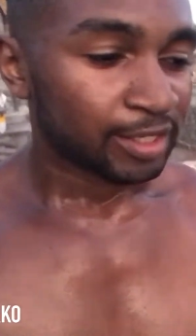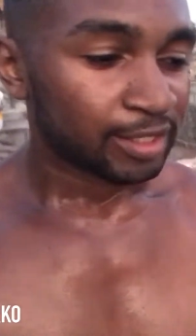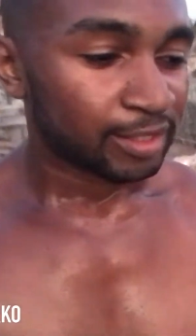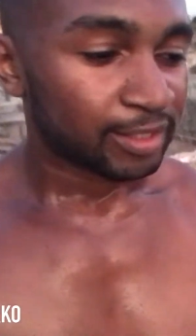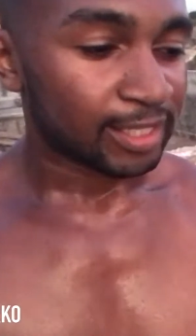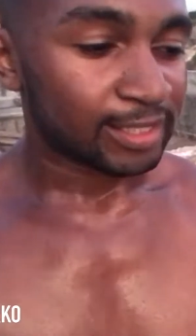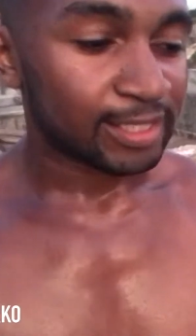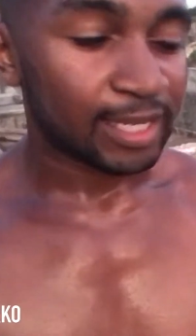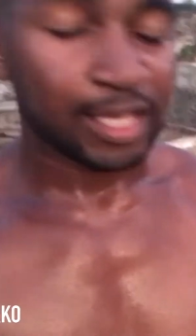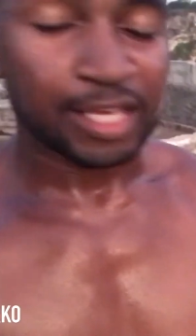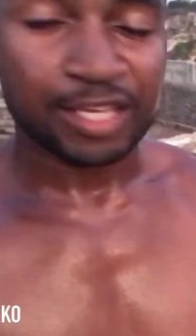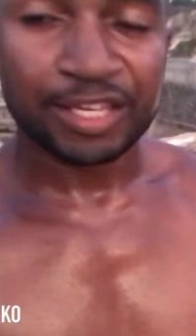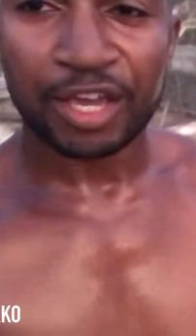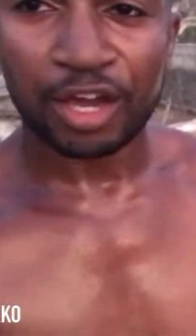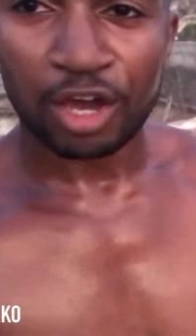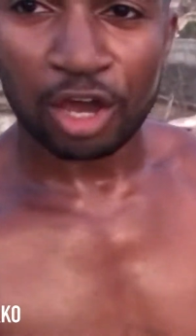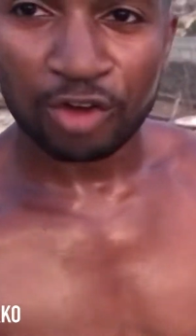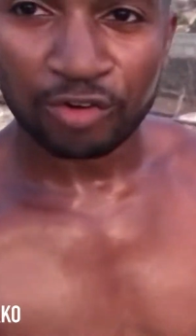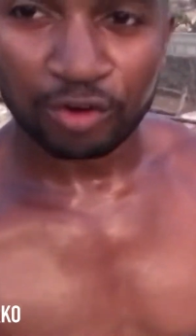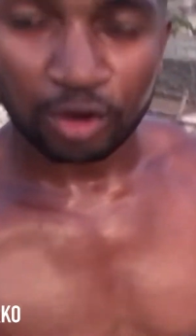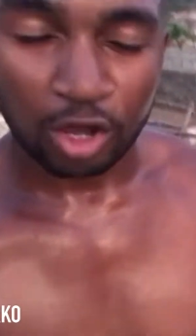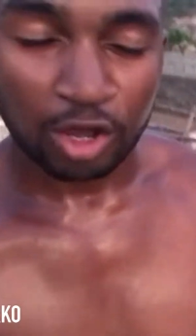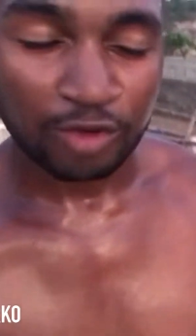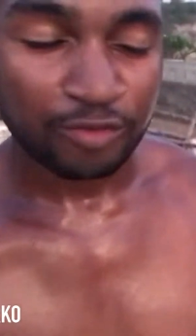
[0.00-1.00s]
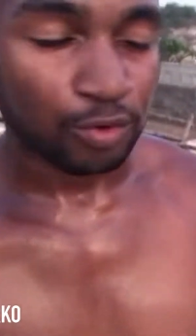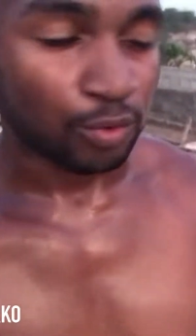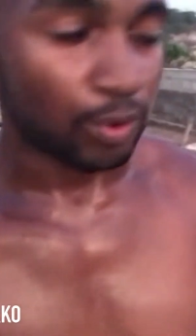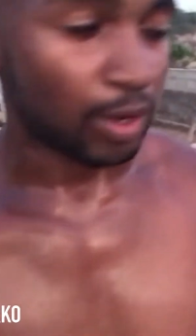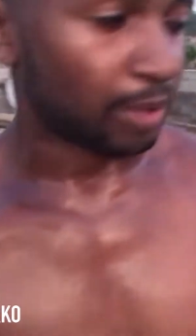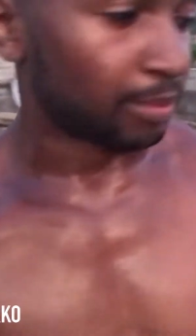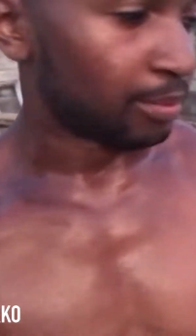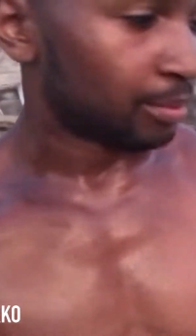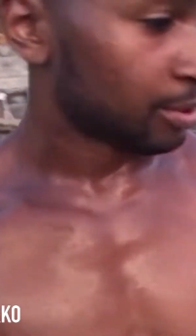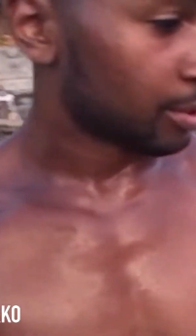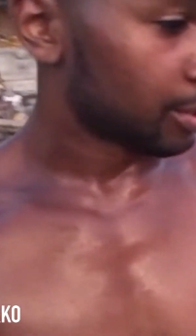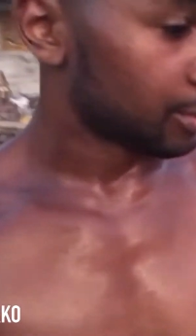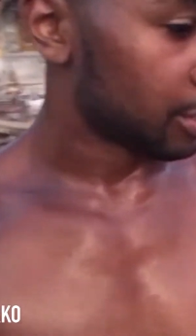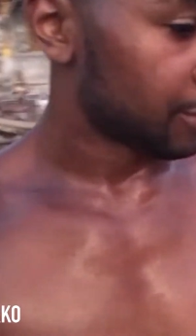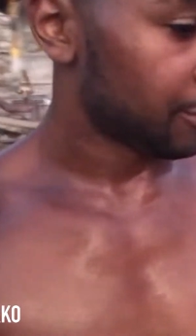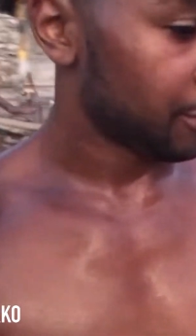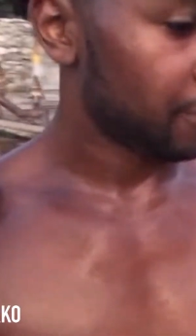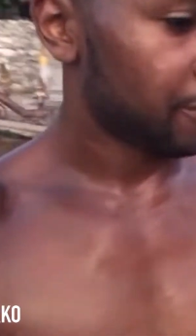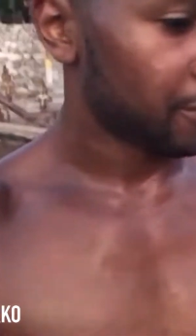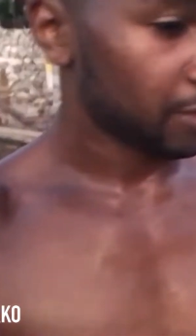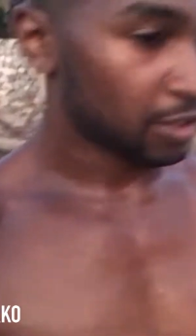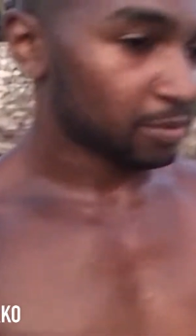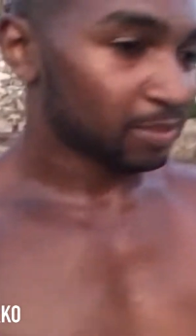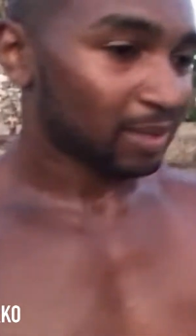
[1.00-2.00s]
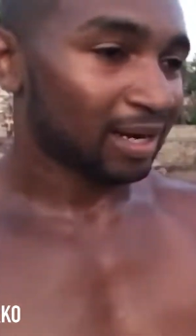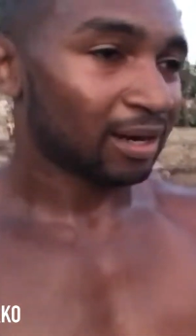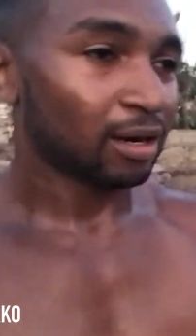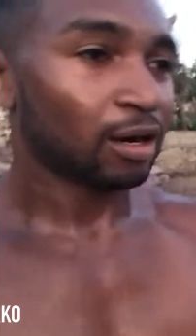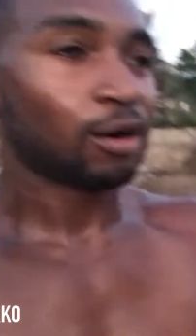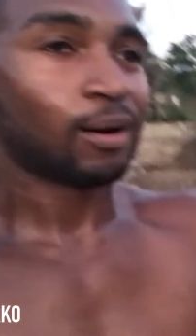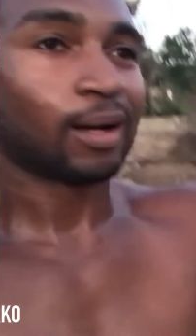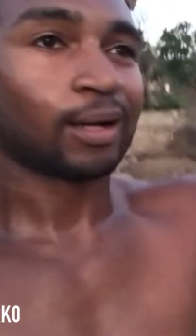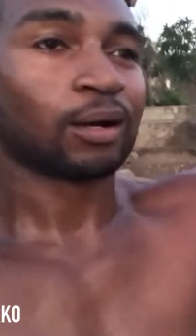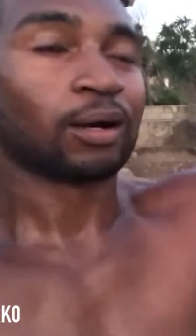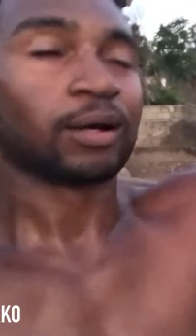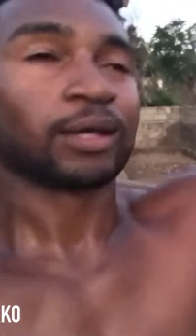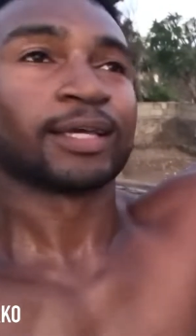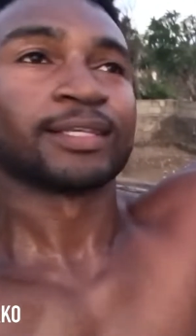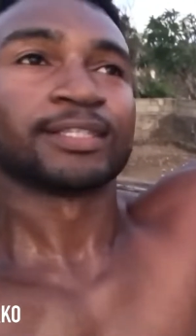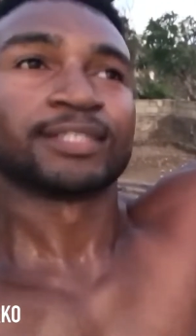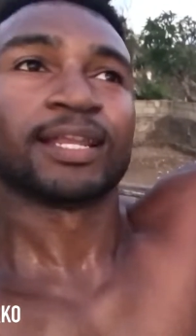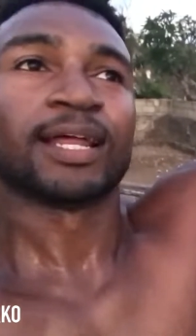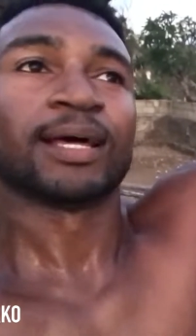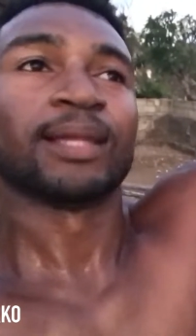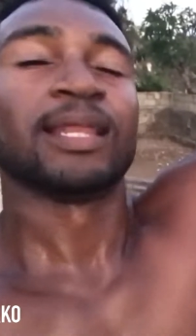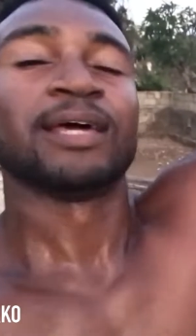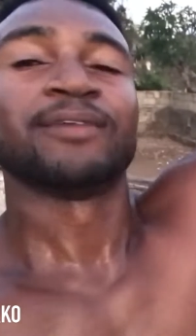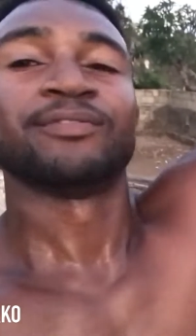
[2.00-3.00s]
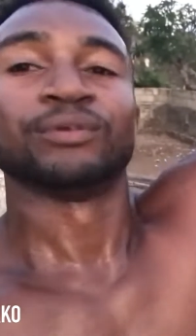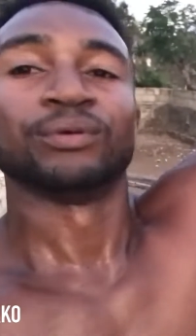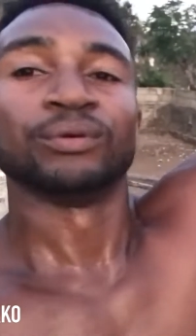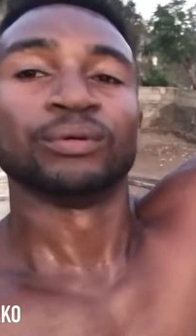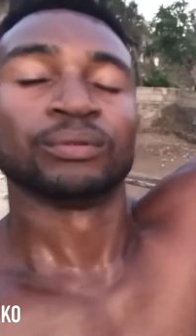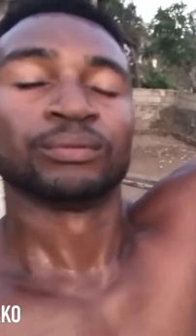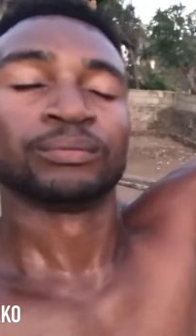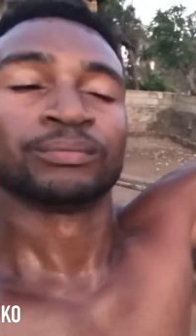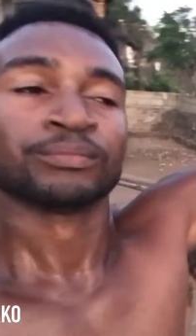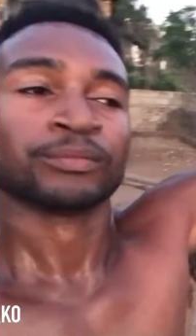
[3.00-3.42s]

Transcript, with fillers: That's how you get over overwhelm. Because if you think about, oh, I gotta get to that level,